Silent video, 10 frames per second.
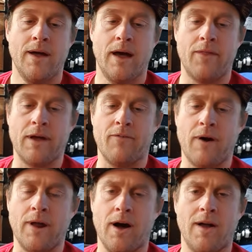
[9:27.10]
I think I
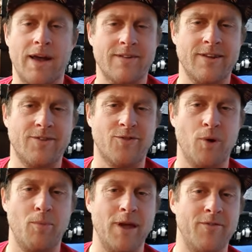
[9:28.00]
found it hard actually to
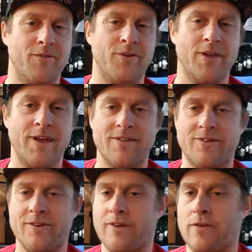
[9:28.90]
swap it even for the
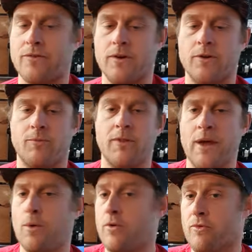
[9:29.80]
successful lures, but
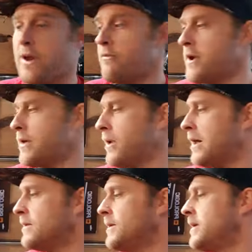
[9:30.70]
they work really, really
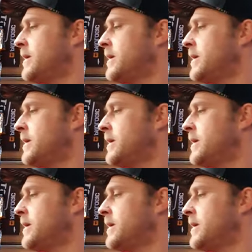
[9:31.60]
well.